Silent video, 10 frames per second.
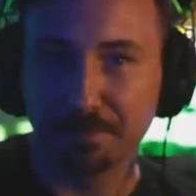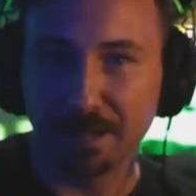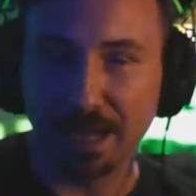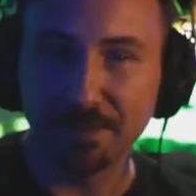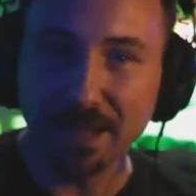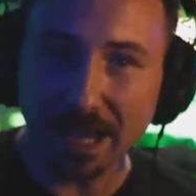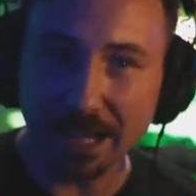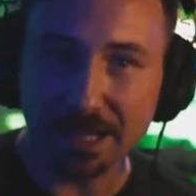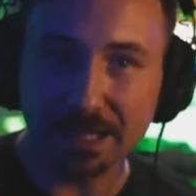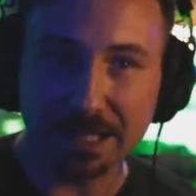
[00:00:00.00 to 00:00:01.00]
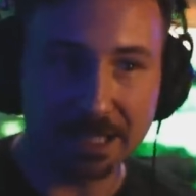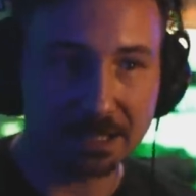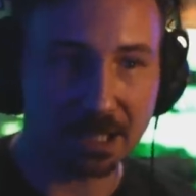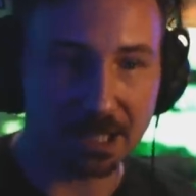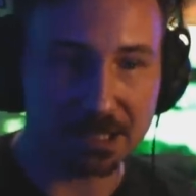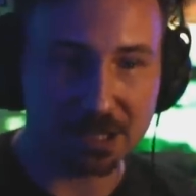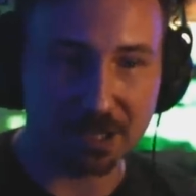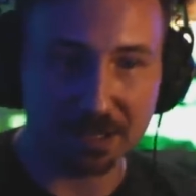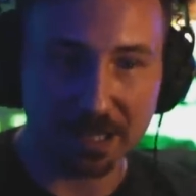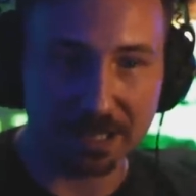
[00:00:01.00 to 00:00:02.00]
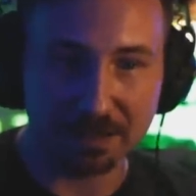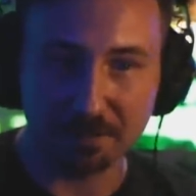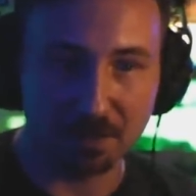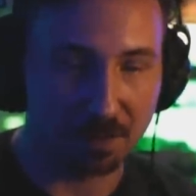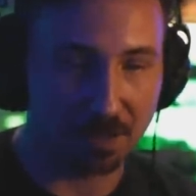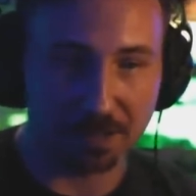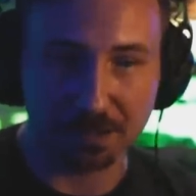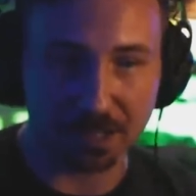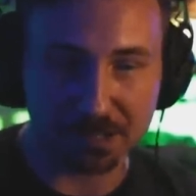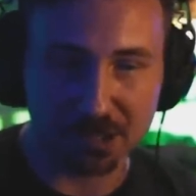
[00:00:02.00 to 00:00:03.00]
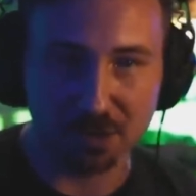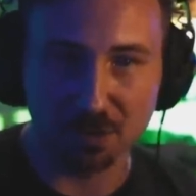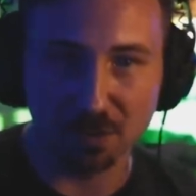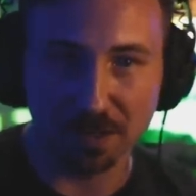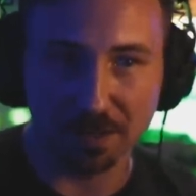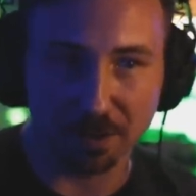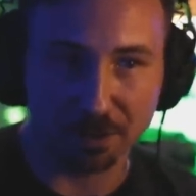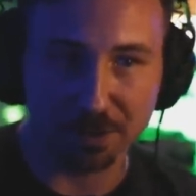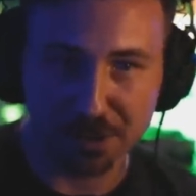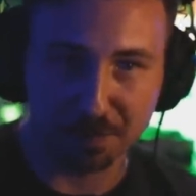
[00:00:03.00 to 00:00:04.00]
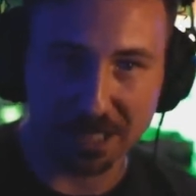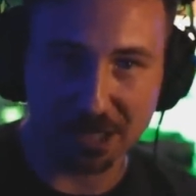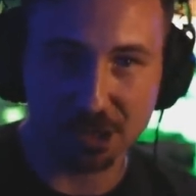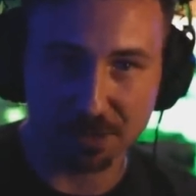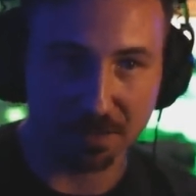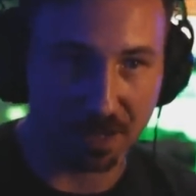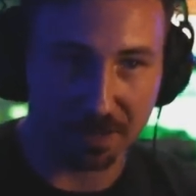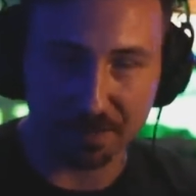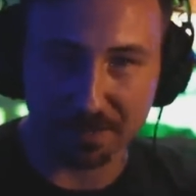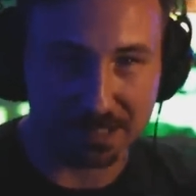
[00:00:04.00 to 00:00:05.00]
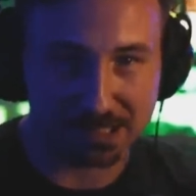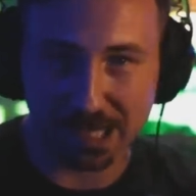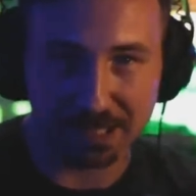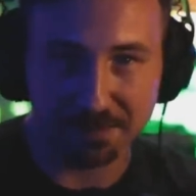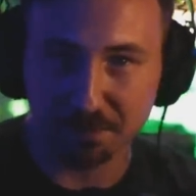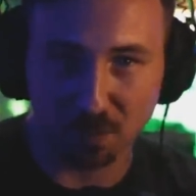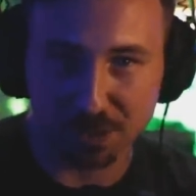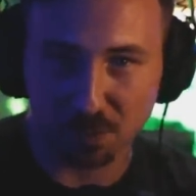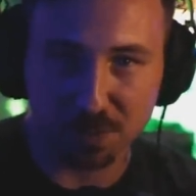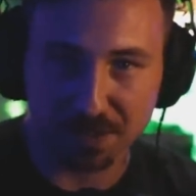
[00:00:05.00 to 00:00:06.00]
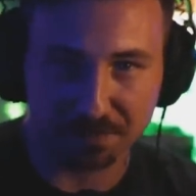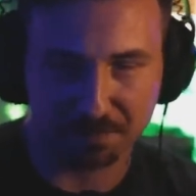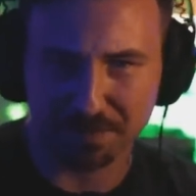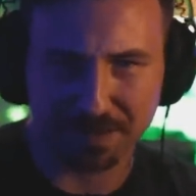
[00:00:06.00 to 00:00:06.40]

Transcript: And then it cuts to like it cuts to uh, her speech. Uh, they said, which was they